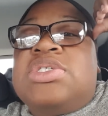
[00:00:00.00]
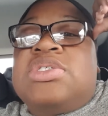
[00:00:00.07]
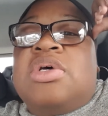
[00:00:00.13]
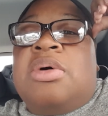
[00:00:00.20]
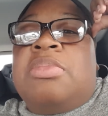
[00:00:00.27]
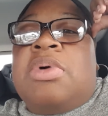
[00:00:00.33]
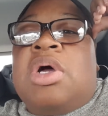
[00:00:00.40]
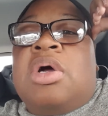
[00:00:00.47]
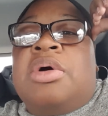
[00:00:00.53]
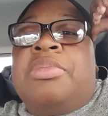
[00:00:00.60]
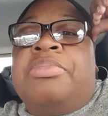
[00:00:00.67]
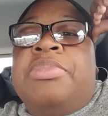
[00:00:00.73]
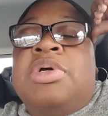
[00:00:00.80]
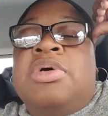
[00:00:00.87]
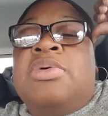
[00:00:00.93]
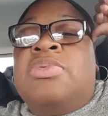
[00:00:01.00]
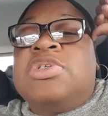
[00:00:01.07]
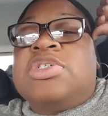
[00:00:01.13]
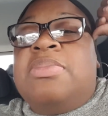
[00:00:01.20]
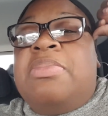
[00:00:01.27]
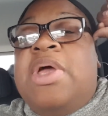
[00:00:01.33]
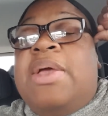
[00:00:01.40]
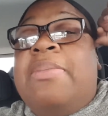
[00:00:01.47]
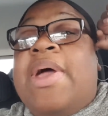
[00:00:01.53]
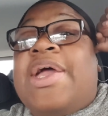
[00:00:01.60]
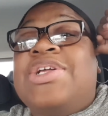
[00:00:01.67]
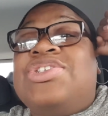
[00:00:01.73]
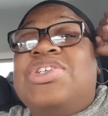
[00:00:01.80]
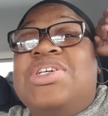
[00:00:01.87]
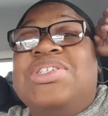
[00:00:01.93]
some um, with some baked mac
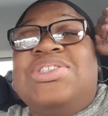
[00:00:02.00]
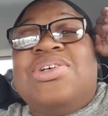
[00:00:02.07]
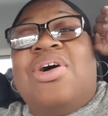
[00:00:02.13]
and cheese.